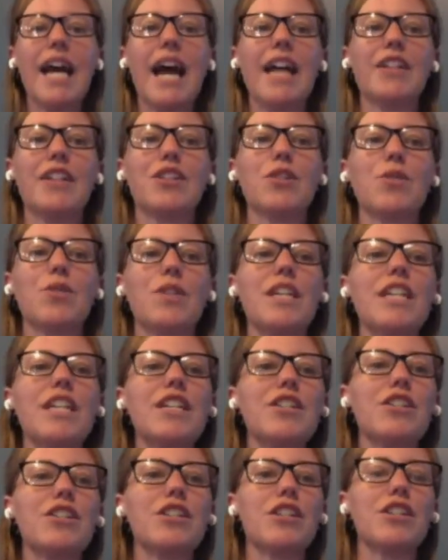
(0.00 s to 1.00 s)
And so
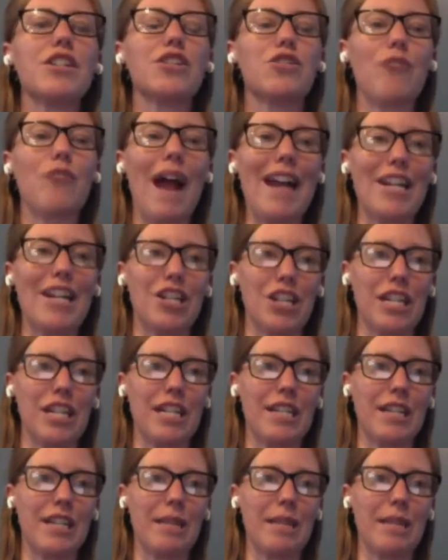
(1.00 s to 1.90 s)
these strategies